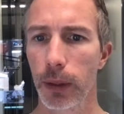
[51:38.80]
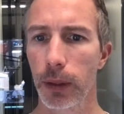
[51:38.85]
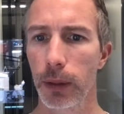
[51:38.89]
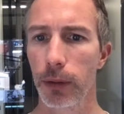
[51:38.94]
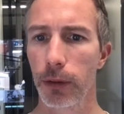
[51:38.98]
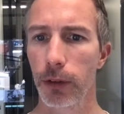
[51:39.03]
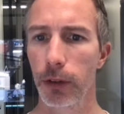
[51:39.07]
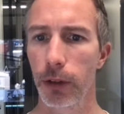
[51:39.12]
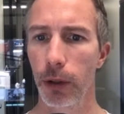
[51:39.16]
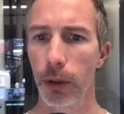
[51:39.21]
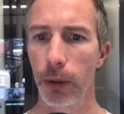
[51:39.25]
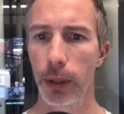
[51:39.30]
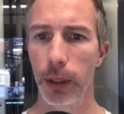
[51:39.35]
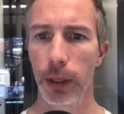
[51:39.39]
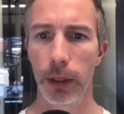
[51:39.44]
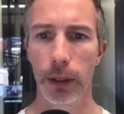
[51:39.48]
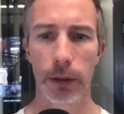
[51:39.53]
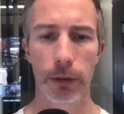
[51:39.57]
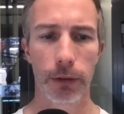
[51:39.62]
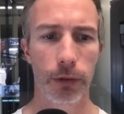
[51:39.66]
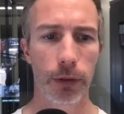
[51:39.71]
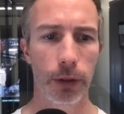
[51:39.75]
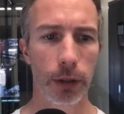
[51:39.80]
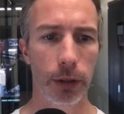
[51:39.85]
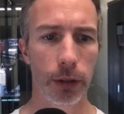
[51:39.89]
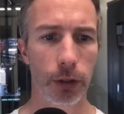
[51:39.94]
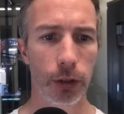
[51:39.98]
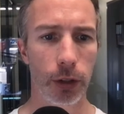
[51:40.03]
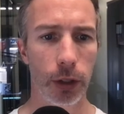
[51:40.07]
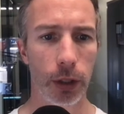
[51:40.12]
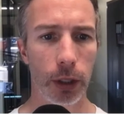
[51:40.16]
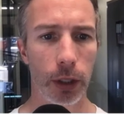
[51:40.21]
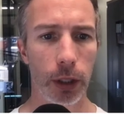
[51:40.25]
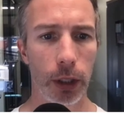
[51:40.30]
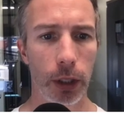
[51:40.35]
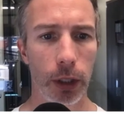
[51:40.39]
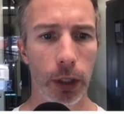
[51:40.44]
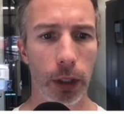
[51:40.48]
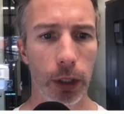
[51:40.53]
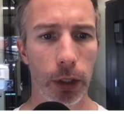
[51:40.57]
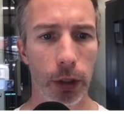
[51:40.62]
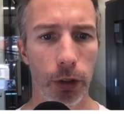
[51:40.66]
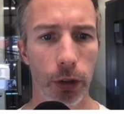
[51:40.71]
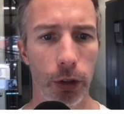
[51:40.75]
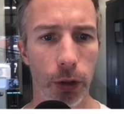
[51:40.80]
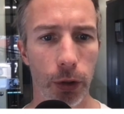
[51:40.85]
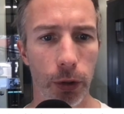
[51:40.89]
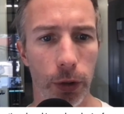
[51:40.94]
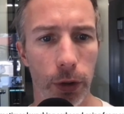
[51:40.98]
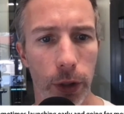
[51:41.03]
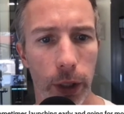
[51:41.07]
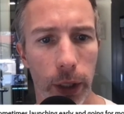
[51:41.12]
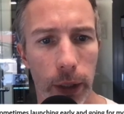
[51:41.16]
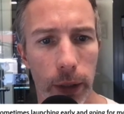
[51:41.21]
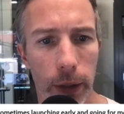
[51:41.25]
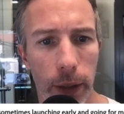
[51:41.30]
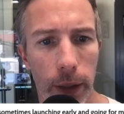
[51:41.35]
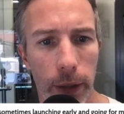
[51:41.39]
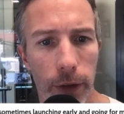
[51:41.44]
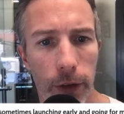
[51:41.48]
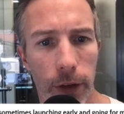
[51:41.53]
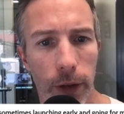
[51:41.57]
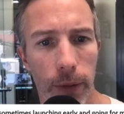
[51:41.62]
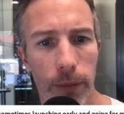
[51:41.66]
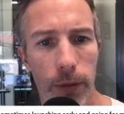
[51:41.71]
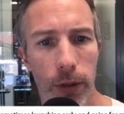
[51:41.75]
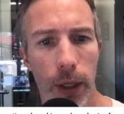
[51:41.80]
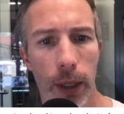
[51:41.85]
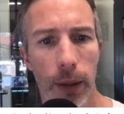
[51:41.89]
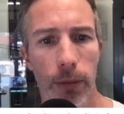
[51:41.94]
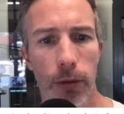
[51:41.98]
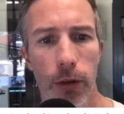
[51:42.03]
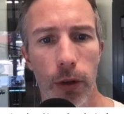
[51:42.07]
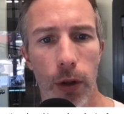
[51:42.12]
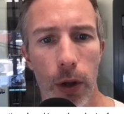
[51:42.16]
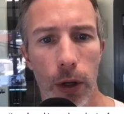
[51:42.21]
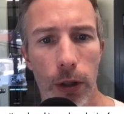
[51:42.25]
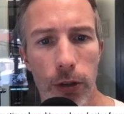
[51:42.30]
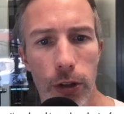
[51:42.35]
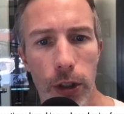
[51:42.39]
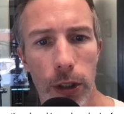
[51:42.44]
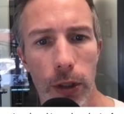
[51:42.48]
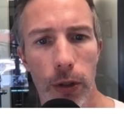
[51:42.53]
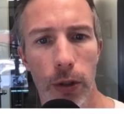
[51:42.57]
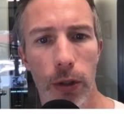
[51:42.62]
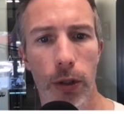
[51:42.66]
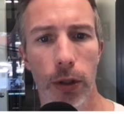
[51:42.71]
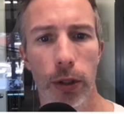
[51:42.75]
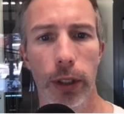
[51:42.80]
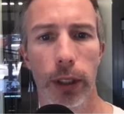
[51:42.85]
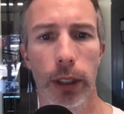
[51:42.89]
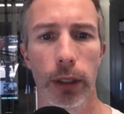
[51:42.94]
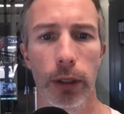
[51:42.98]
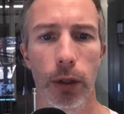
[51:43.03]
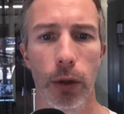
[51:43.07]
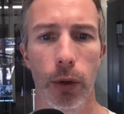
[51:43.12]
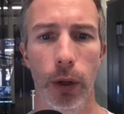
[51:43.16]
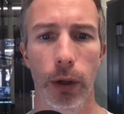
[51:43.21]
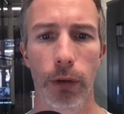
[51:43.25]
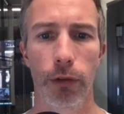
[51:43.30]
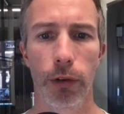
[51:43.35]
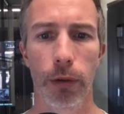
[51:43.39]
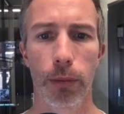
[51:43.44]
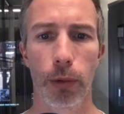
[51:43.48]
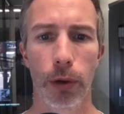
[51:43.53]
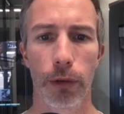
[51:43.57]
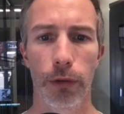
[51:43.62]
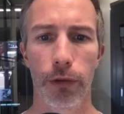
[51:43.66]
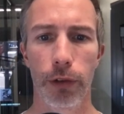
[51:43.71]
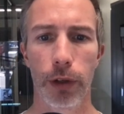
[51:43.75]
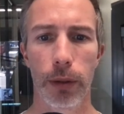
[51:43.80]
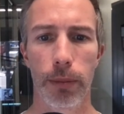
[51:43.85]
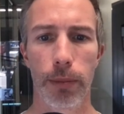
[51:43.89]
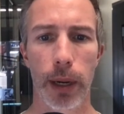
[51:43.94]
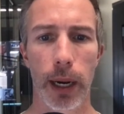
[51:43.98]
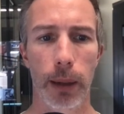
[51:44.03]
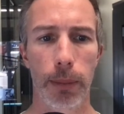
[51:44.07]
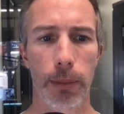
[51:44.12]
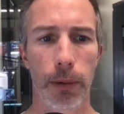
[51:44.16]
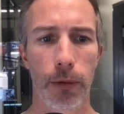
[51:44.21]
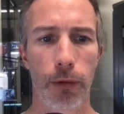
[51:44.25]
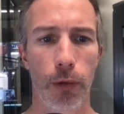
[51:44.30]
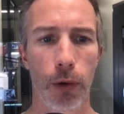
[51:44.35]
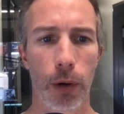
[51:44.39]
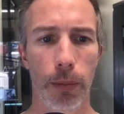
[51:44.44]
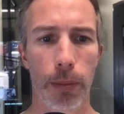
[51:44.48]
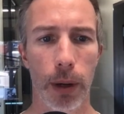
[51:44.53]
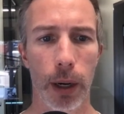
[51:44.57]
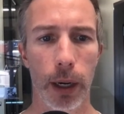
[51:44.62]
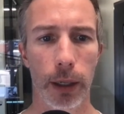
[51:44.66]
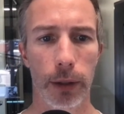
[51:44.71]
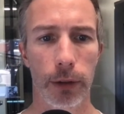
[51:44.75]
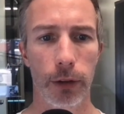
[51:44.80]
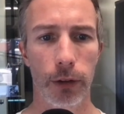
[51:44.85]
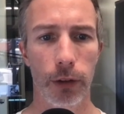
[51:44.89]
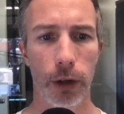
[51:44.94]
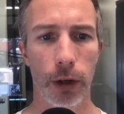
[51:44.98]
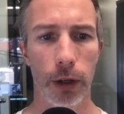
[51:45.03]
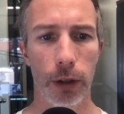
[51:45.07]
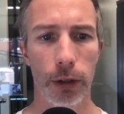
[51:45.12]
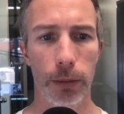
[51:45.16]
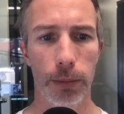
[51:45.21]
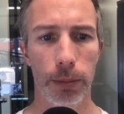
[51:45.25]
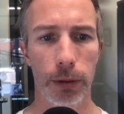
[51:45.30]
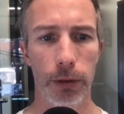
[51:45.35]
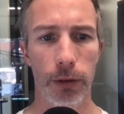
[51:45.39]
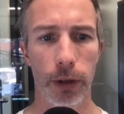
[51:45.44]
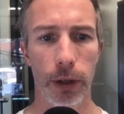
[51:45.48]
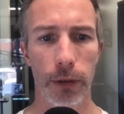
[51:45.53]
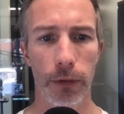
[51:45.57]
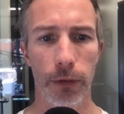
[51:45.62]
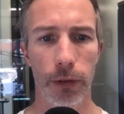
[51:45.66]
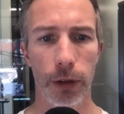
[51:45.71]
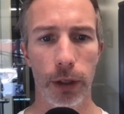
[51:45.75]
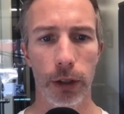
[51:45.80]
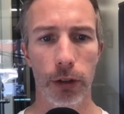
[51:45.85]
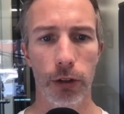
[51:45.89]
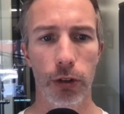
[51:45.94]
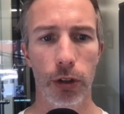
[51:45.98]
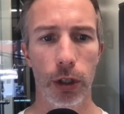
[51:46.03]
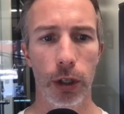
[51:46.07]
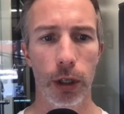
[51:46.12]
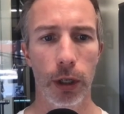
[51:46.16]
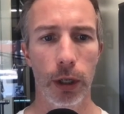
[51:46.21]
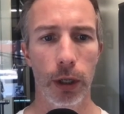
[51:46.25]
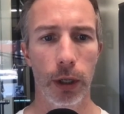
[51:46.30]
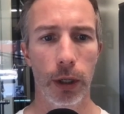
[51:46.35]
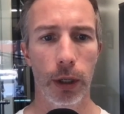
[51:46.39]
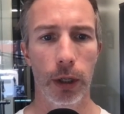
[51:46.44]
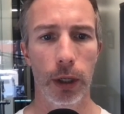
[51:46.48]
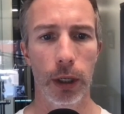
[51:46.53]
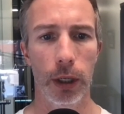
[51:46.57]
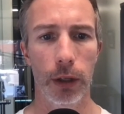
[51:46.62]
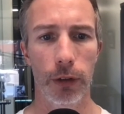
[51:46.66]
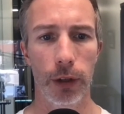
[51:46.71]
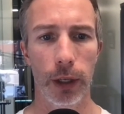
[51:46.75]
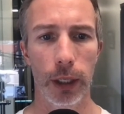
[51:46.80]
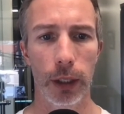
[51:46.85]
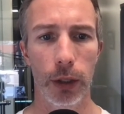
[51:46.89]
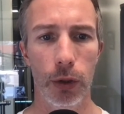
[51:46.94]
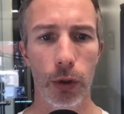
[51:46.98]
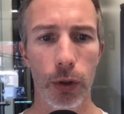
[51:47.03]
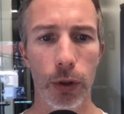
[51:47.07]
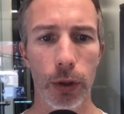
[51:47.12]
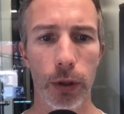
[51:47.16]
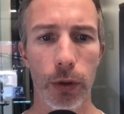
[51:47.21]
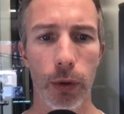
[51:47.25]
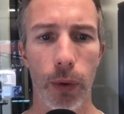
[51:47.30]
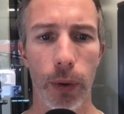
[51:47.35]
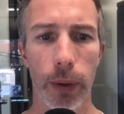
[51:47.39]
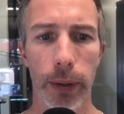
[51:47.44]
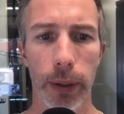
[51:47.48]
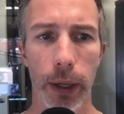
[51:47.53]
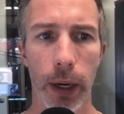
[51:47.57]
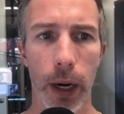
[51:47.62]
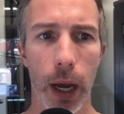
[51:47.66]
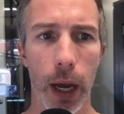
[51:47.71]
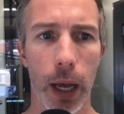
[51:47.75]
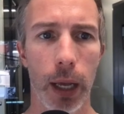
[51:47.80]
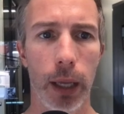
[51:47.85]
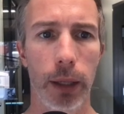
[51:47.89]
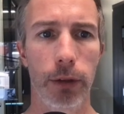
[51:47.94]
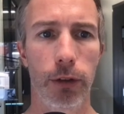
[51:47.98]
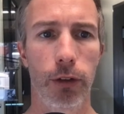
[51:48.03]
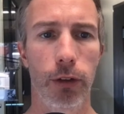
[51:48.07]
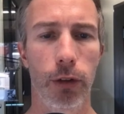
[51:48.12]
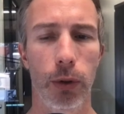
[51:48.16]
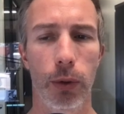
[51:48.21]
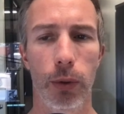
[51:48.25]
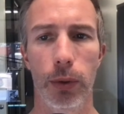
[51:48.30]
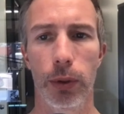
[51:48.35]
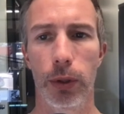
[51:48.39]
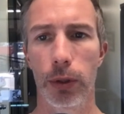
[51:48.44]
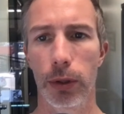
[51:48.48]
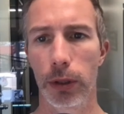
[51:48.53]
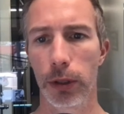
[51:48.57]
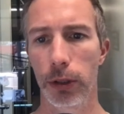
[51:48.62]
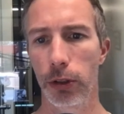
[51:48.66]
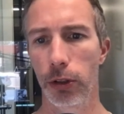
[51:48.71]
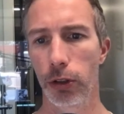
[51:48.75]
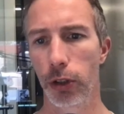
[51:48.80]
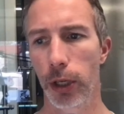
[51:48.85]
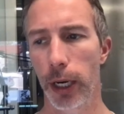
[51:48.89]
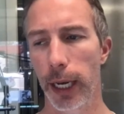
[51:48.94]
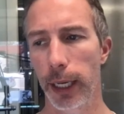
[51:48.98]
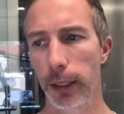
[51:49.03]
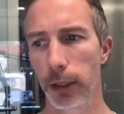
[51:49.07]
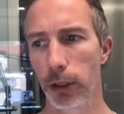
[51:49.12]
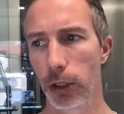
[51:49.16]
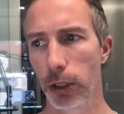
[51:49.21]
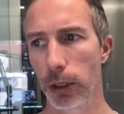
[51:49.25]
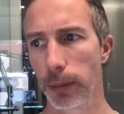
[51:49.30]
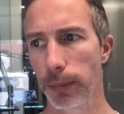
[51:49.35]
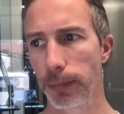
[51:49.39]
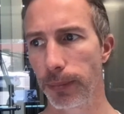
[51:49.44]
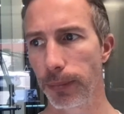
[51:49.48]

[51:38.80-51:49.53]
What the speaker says: Let's go here first. Do you think that sometimes launching early and going for more feedback before product is 100% finished is a good or not so good strategy?